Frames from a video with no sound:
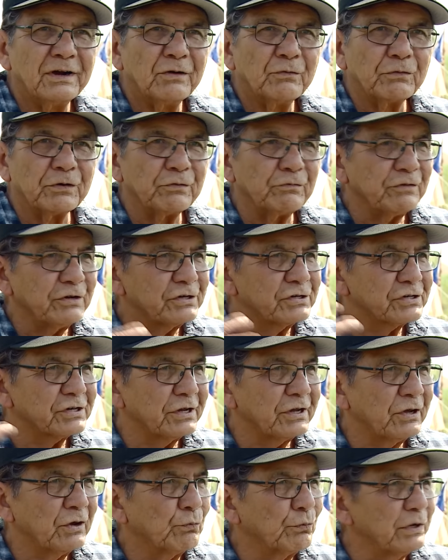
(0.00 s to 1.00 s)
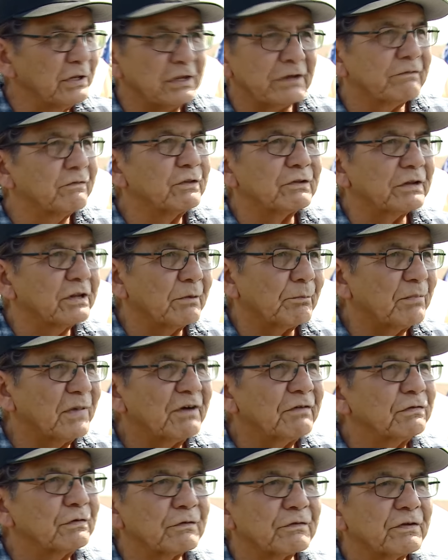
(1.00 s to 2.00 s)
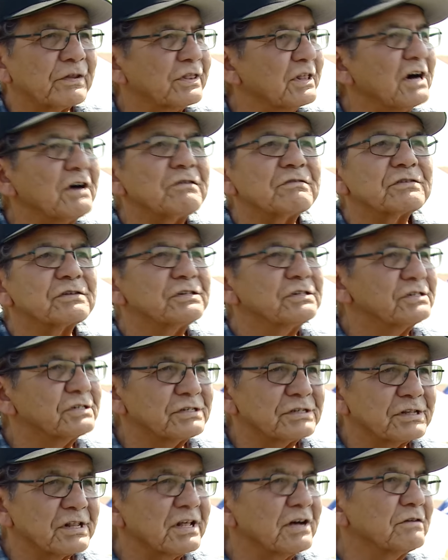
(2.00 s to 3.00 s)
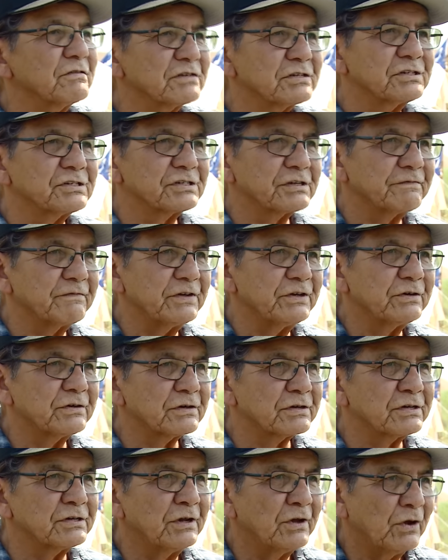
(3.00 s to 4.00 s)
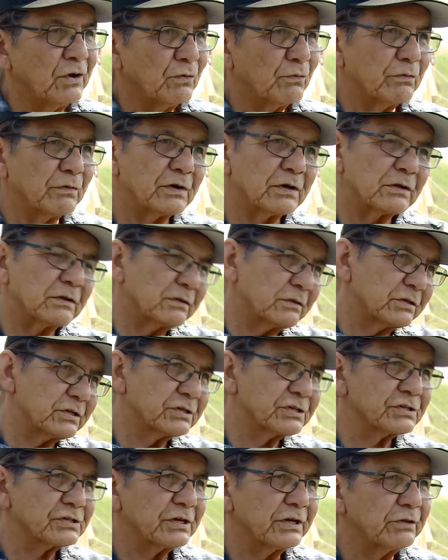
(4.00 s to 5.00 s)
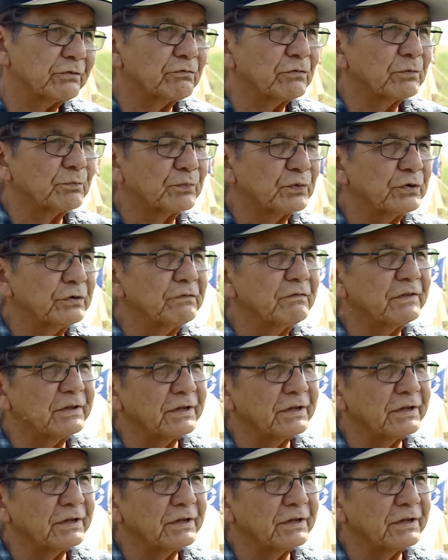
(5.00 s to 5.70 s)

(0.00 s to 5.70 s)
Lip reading: When we say we lived at the buffalo thousands and thousands of years, well, this site will prove